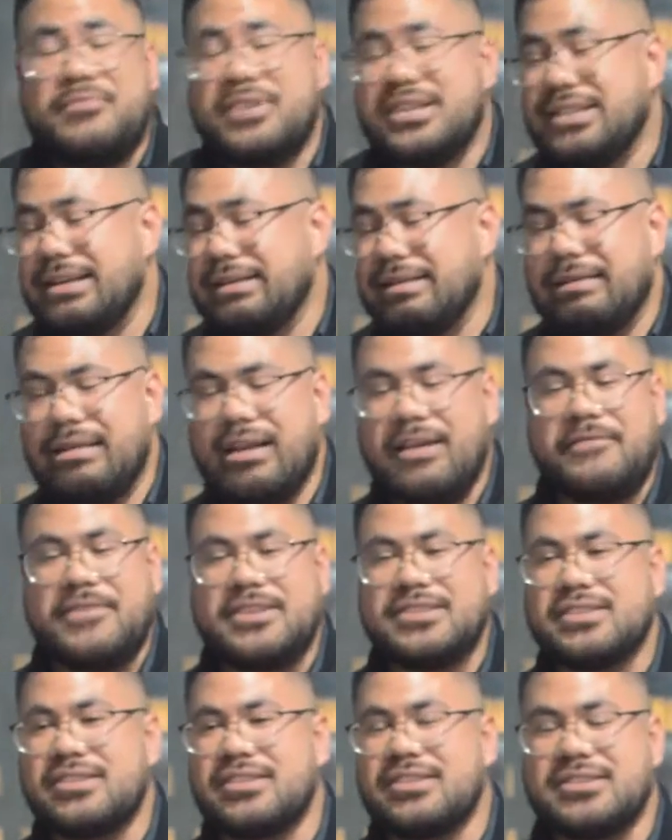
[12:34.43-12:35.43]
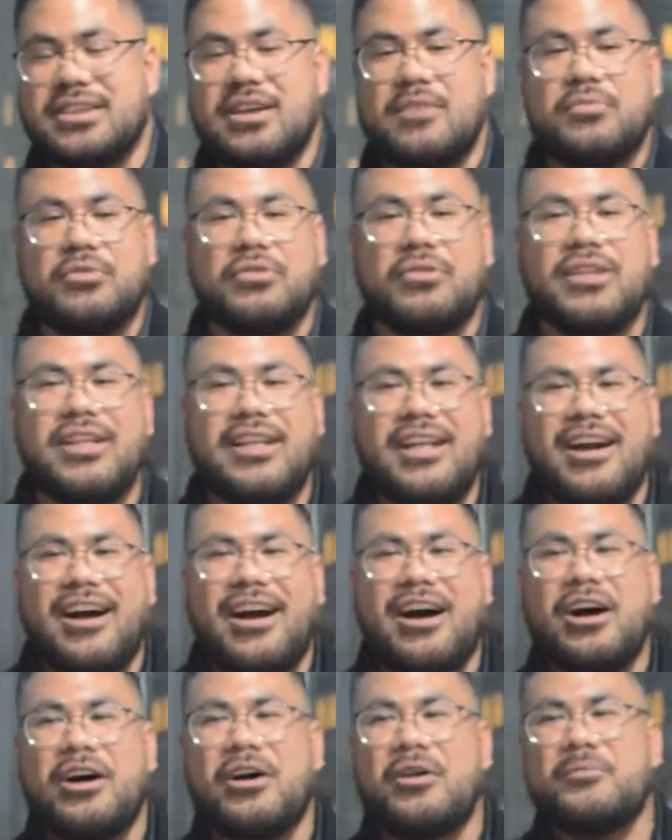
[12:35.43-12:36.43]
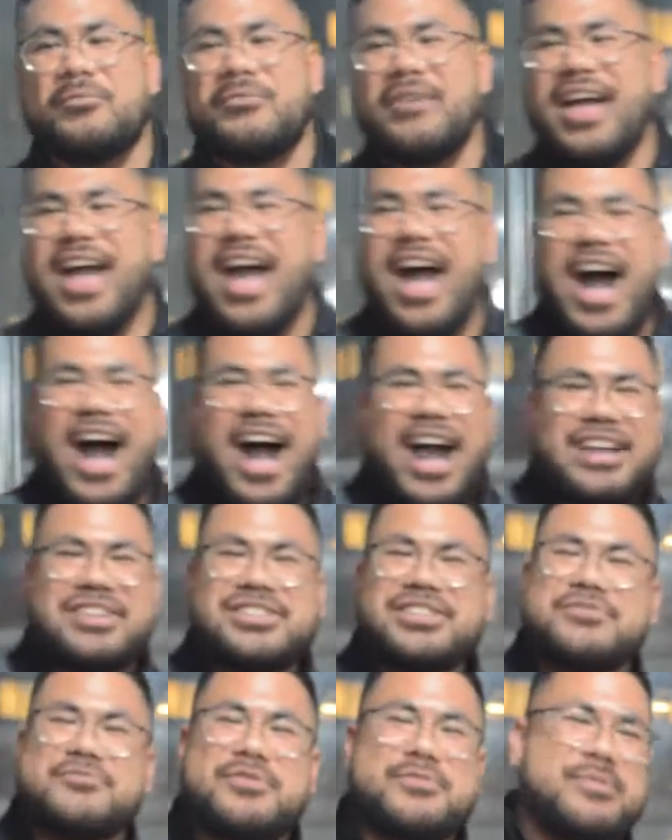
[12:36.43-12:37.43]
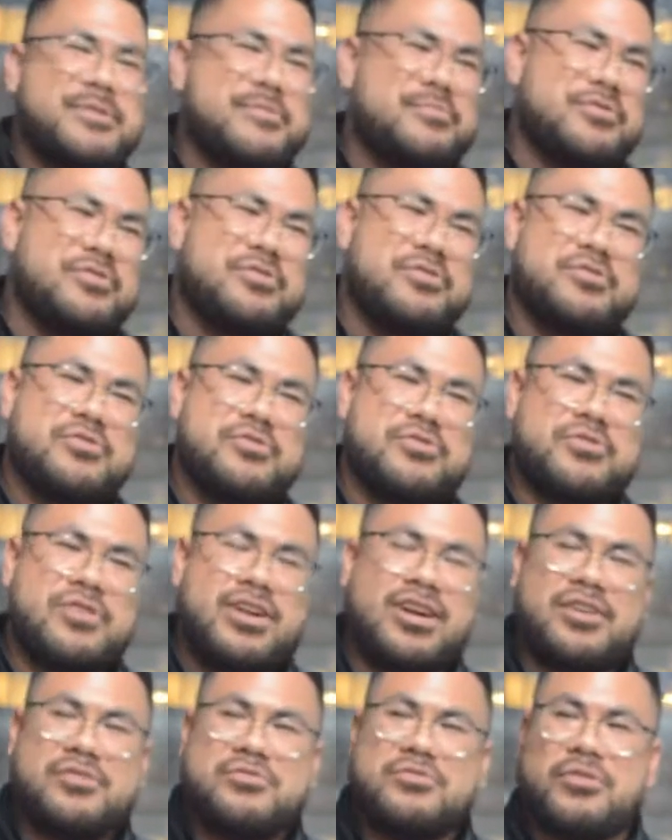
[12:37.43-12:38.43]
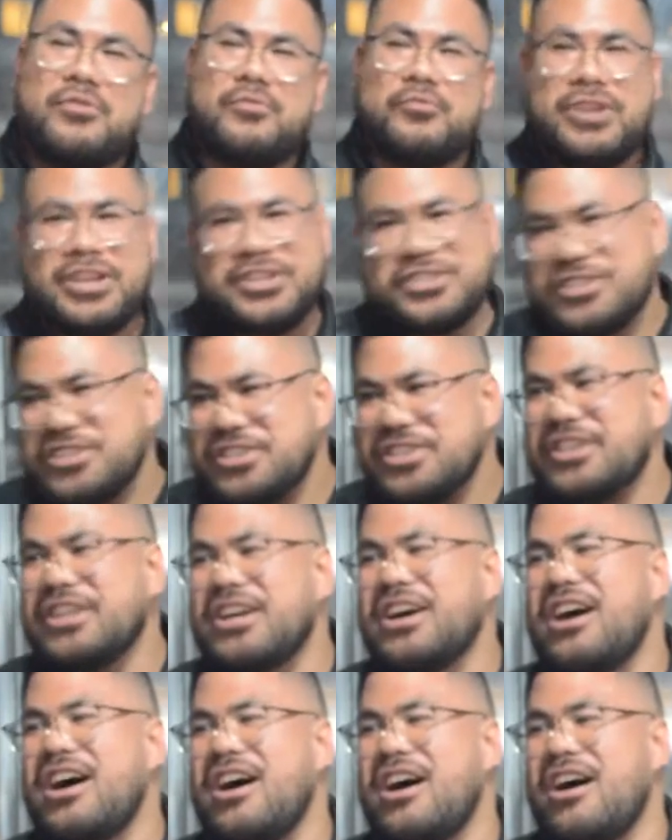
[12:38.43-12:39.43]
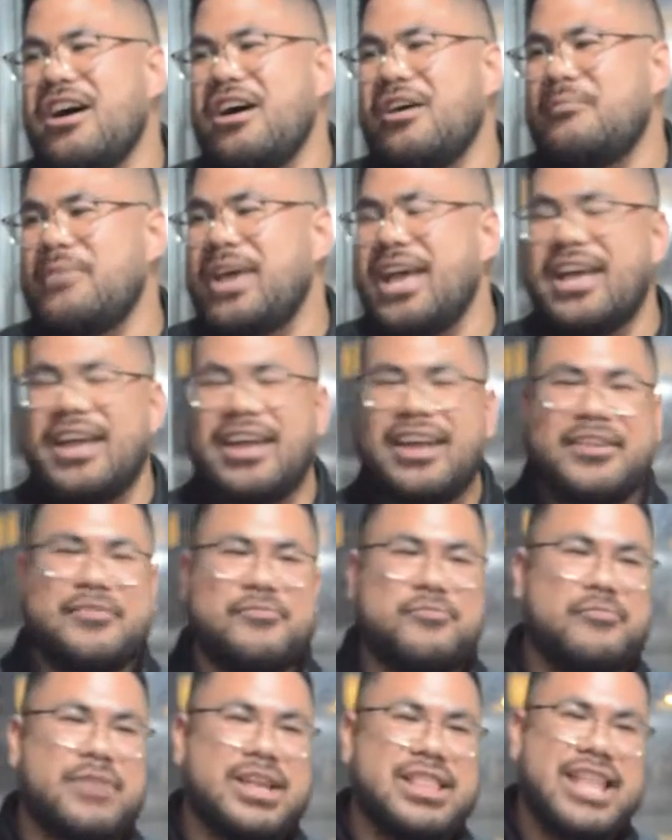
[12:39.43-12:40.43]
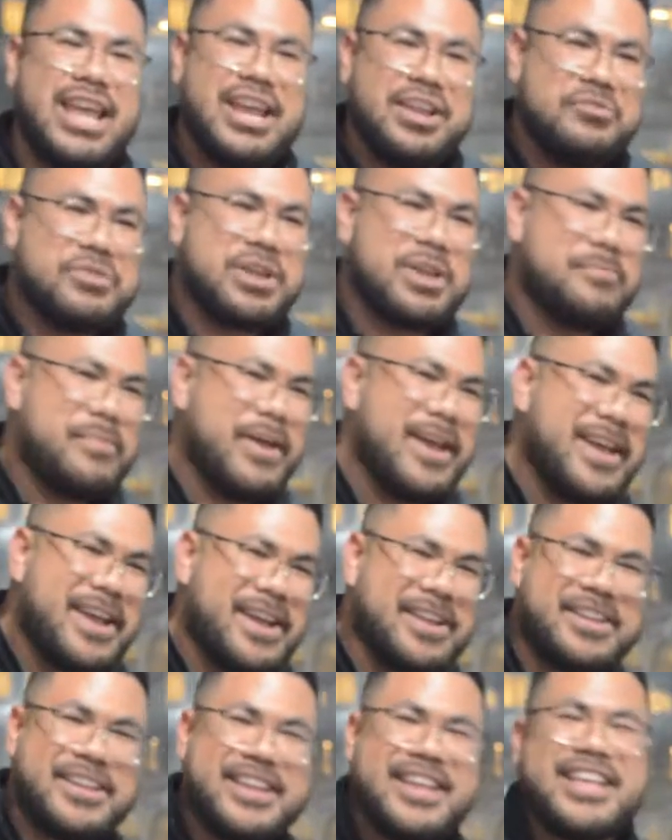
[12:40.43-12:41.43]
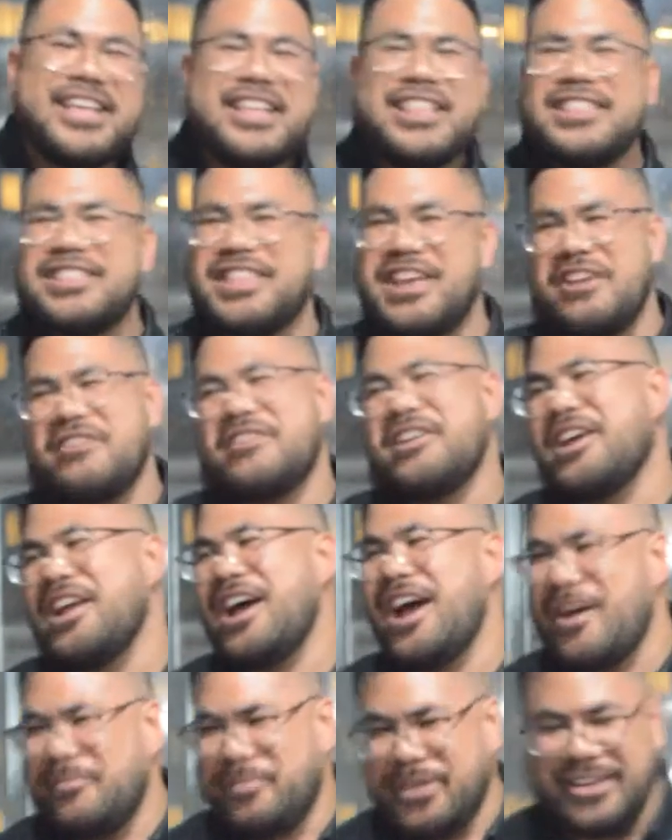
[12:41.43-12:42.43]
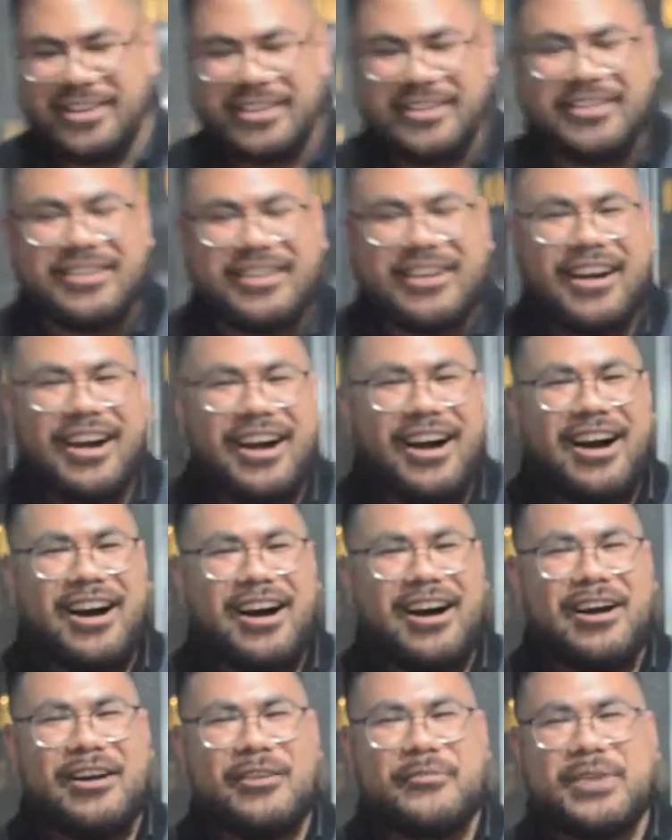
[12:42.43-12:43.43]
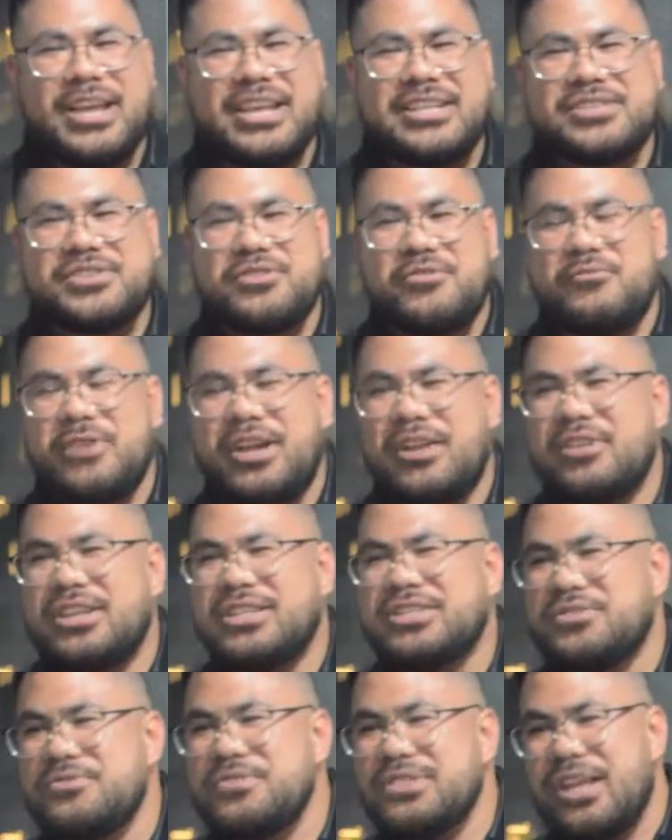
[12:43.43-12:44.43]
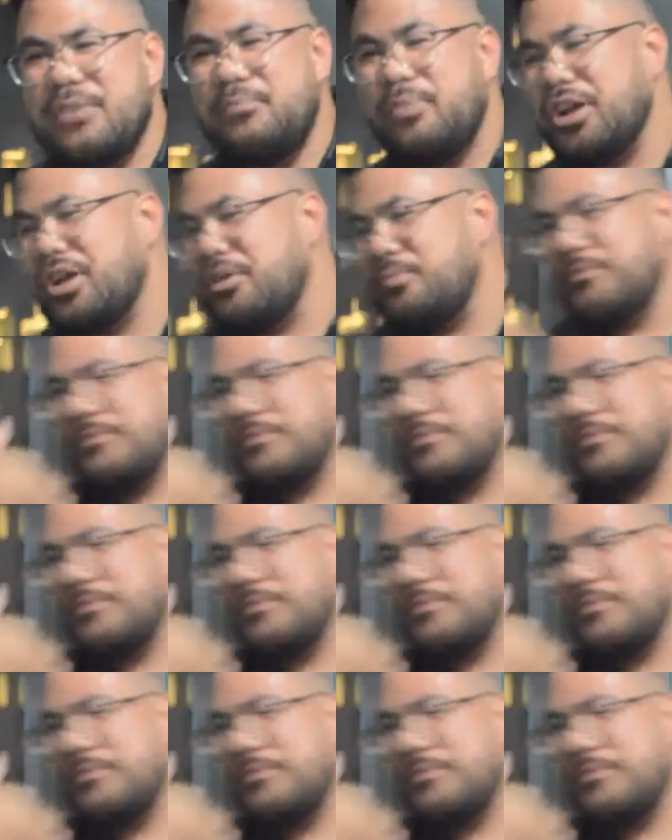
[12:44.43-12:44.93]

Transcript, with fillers: my daily life as an example. Um, Come on. I deal with people who uh, who are rich, um, and when they don't get paid, they are not happy. Uh, and so when as soon as I pick up a